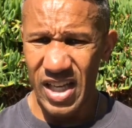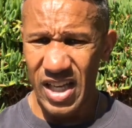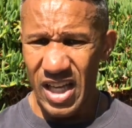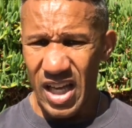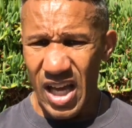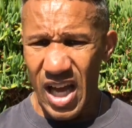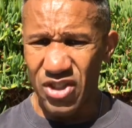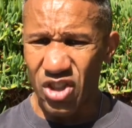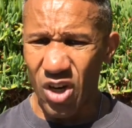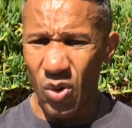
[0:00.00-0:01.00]
starting with
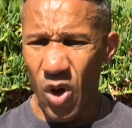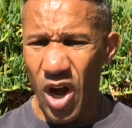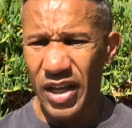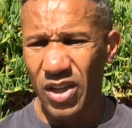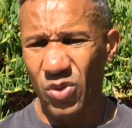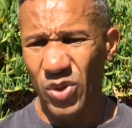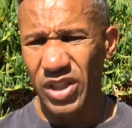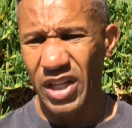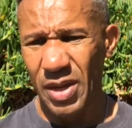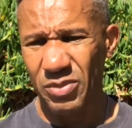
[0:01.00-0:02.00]
5 minutes per
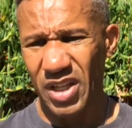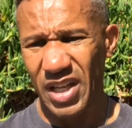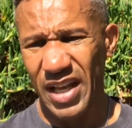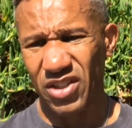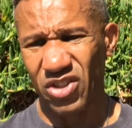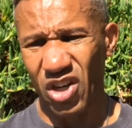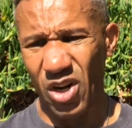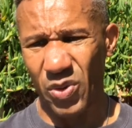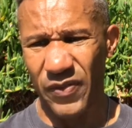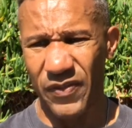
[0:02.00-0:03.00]
walk and increasing the
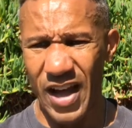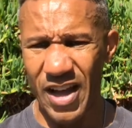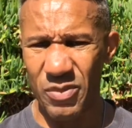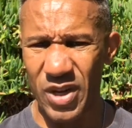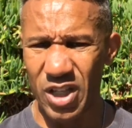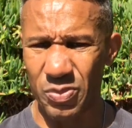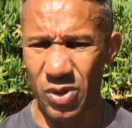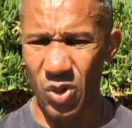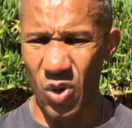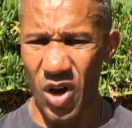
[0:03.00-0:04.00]
walks by a minute or
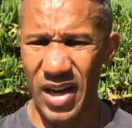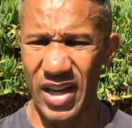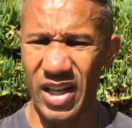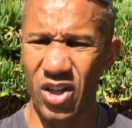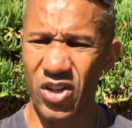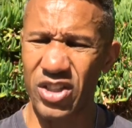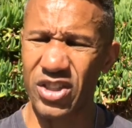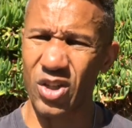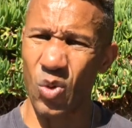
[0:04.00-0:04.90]
2 each day,